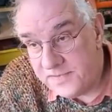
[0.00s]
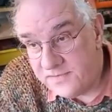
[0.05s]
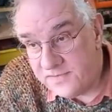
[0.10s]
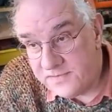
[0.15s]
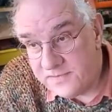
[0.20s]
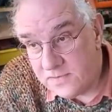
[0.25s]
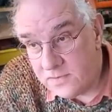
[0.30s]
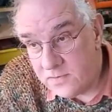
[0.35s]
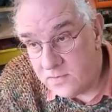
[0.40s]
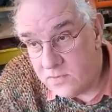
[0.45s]

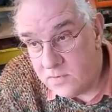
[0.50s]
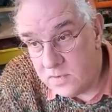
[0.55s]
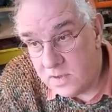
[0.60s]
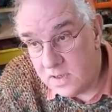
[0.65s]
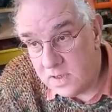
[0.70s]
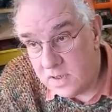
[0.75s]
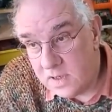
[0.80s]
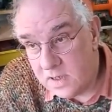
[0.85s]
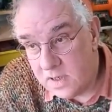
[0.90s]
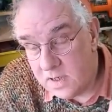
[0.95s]
So
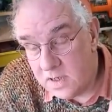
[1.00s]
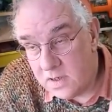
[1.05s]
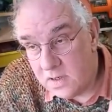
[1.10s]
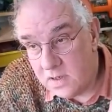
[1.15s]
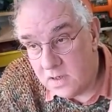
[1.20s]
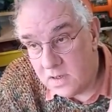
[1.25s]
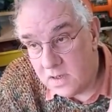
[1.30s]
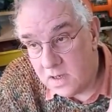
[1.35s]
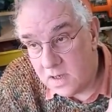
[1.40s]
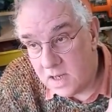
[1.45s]

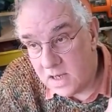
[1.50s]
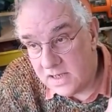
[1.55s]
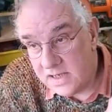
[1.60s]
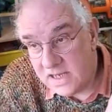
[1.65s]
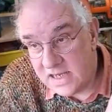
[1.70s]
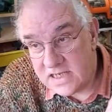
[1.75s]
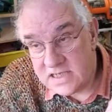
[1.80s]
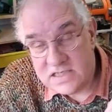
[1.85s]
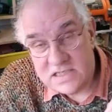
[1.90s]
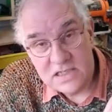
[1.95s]
I
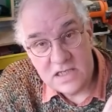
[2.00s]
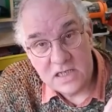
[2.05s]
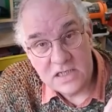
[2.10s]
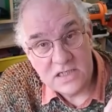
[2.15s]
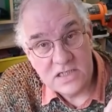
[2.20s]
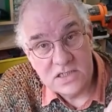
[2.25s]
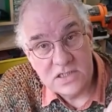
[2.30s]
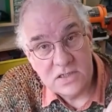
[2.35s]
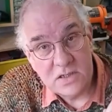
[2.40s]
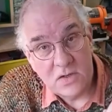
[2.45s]
guess
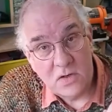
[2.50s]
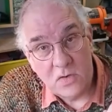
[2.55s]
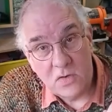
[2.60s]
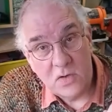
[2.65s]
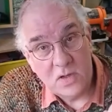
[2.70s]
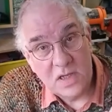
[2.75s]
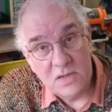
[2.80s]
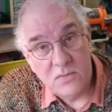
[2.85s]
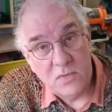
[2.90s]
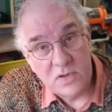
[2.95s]
that's
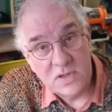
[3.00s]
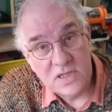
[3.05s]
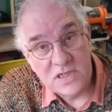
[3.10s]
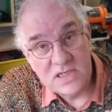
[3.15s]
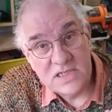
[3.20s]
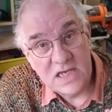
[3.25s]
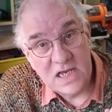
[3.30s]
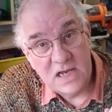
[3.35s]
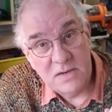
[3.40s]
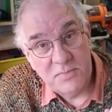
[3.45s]
all I want
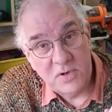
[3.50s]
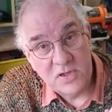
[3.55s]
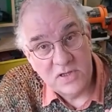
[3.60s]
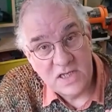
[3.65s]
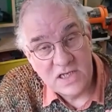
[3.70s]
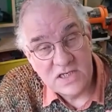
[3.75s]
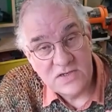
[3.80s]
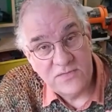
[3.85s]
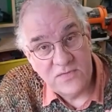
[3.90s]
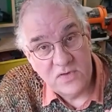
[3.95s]
to say
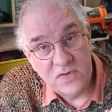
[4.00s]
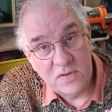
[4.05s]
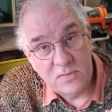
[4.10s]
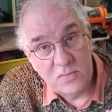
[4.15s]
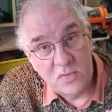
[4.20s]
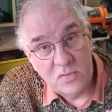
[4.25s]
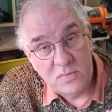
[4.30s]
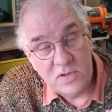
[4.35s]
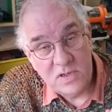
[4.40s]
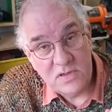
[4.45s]
about this for
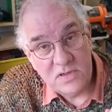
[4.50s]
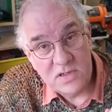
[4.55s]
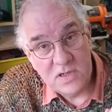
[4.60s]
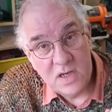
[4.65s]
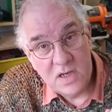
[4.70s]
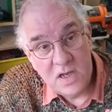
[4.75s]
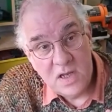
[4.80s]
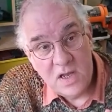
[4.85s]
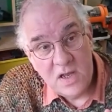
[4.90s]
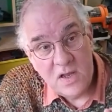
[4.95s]
the
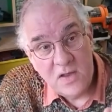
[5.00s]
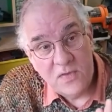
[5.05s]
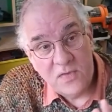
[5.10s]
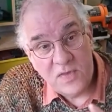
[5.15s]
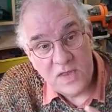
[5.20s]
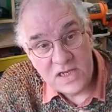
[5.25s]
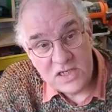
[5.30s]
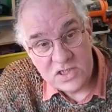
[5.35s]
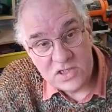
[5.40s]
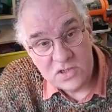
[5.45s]
moment.
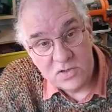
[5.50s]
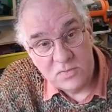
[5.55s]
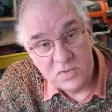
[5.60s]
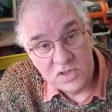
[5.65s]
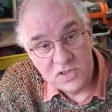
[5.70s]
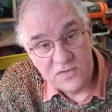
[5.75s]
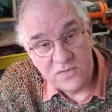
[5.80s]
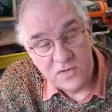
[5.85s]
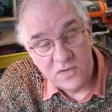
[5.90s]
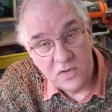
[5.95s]
Thanks so
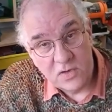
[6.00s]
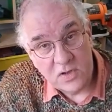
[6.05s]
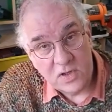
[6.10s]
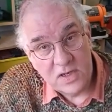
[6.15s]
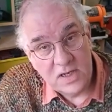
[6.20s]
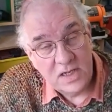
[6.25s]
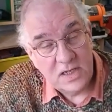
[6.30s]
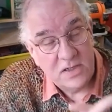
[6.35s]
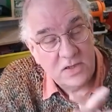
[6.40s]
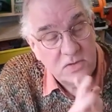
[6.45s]
much for
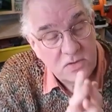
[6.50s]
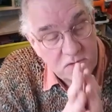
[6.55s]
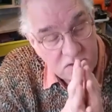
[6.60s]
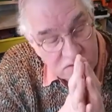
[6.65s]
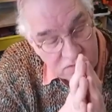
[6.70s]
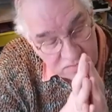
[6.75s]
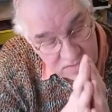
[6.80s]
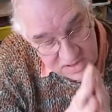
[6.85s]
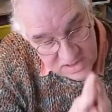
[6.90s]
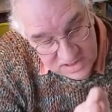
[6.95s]
looking in.
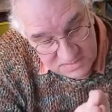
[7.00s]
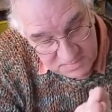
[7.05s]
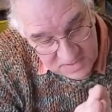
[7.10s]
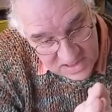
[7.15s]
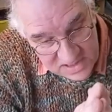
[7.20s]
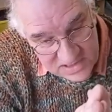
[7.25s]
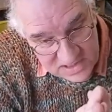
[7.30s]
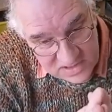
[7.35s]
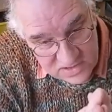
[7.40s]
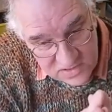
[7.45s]
God's greatest
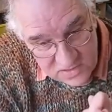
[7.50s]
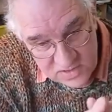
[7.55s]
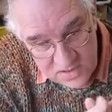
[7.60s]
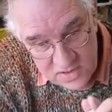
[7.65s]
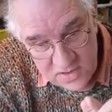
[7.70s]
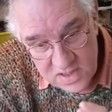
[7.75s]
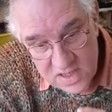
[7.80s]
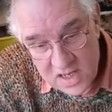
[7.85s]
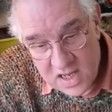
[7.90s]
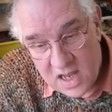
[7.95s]
blessings
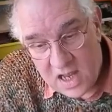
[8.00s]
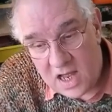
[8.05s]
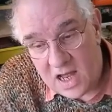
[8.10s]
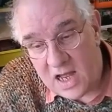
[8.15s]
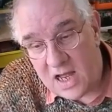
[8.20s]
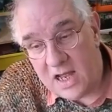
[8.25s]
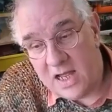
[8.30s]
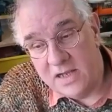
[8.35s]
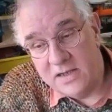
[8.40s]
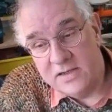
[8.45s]
on you.
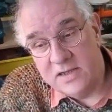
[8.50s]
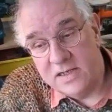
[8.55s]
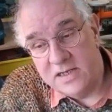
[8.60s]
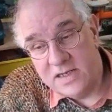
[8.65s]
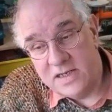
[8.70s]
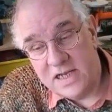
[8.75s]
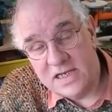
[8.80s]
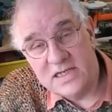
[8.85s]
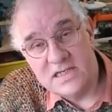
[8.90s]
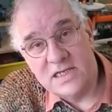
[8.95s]
And
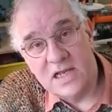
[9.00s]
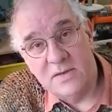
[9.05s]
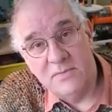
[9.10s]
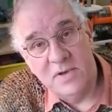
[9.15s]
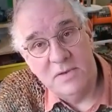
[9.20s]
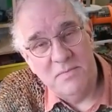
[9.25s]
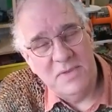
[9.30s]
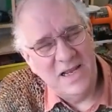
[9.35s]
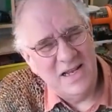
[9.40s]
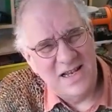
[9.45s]
the next
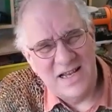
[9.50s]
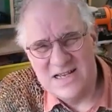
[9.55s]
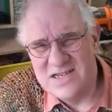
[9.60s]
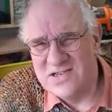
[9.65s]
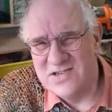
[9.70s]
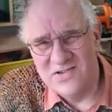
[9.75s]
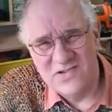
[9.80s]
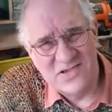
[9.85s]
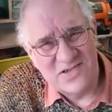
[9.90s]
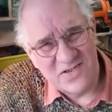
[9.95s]
time we meet,
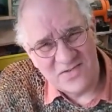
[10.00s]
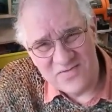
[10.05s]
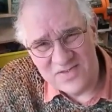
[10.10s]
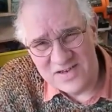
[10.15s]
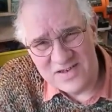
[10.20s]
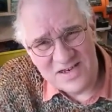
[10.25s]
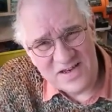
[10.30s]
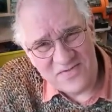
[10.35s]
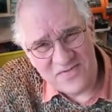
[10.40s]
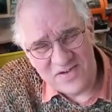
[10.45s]
let's do
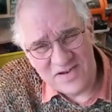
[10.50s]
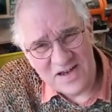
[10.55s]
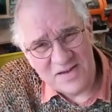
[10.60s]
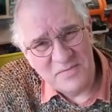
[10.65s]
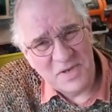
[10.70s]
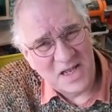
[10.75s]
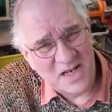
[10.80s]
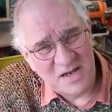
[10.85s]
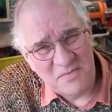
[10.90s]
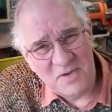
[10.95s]
something
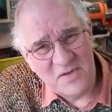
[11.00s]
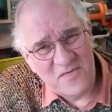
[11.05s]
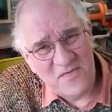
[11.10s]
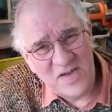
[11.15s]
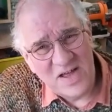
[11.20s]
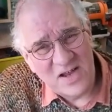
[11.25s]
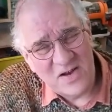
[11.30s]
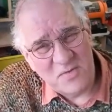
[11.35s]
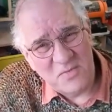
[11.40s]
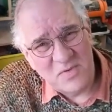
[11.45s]
different. I'm getting a bit
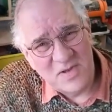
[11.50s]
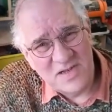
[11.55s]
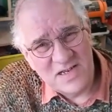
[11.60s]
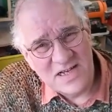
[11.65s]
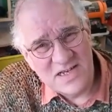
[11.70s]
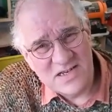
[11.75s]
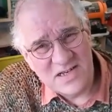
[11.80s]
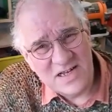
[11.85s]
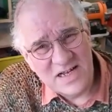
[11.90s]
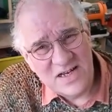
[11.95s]
fed up
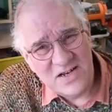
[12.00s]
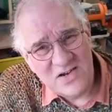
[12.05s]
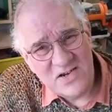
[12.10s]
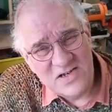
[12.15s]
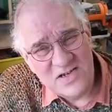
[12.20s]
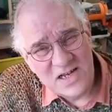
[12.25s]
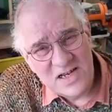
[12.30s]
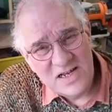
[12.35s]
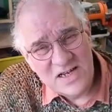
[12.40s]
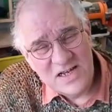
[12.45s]
with diesel
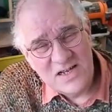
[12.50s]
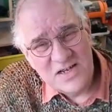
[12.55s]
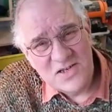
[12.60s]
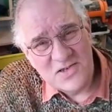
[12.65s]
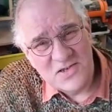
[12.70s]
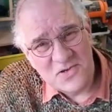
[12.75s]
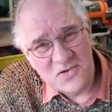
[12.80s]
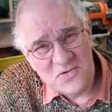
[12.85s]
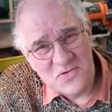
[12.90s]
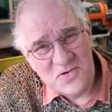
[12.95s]
heaters.
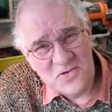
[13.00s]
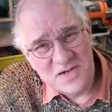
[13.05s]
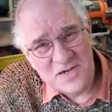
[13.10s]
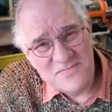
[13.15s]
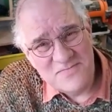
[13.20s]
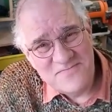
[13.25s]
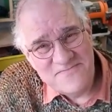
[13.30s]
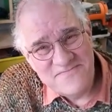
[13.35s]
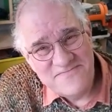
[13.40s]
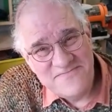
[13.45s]
So
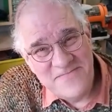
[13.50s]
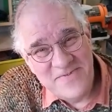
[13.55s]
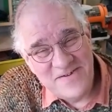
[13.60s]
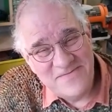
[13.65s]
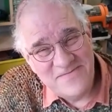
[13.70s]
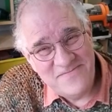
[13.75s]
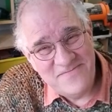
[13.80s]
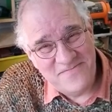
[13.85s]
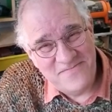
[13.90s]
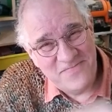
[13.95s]

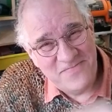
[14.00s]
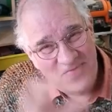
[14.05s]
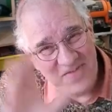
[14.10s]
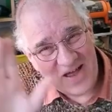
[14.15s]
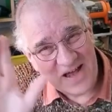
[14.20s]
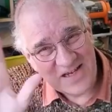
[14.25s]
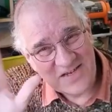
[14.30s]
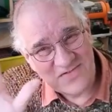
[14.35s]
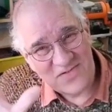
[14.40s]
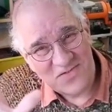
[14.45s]

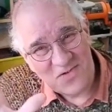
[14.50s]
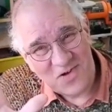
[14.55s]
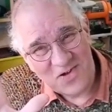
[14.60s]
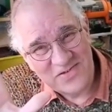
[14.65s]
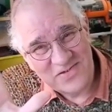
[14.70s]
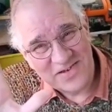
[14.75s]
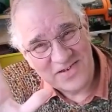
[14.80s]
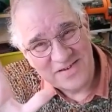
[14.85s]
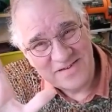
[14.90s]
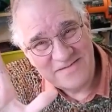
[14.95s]
thanks for
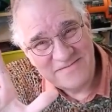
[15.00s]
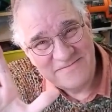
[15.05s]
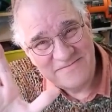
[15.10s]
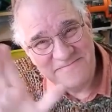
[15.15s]
watching.